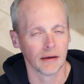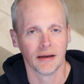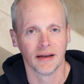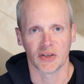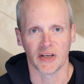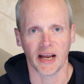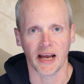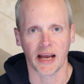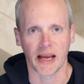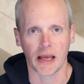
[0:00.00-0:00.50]

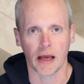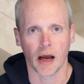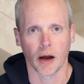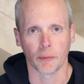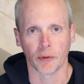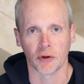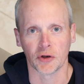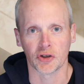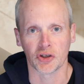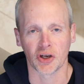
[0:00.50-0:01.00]
Today
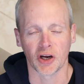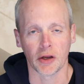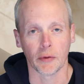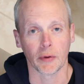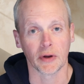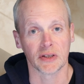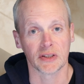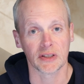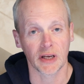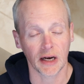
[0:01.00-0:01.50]
I'm going to show
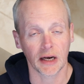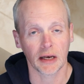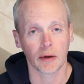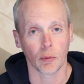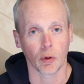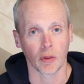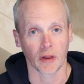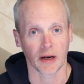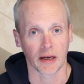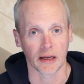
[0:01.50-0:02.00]
you exactly
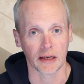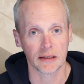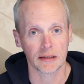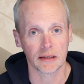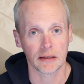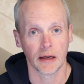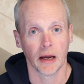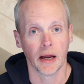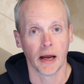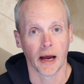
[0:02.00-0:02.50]
what that
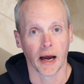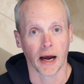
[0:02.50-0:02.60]
is,